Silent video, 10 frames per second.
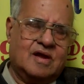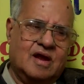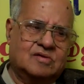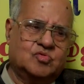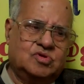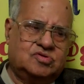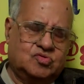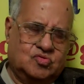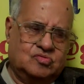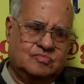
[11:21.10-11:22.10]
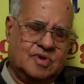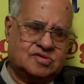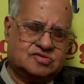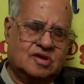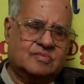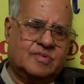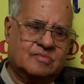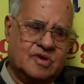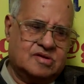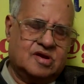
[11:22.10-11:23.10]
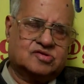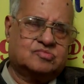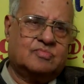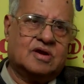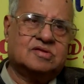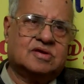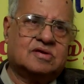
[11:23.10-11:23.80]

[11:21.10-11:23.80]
And we two, myself and my next brother.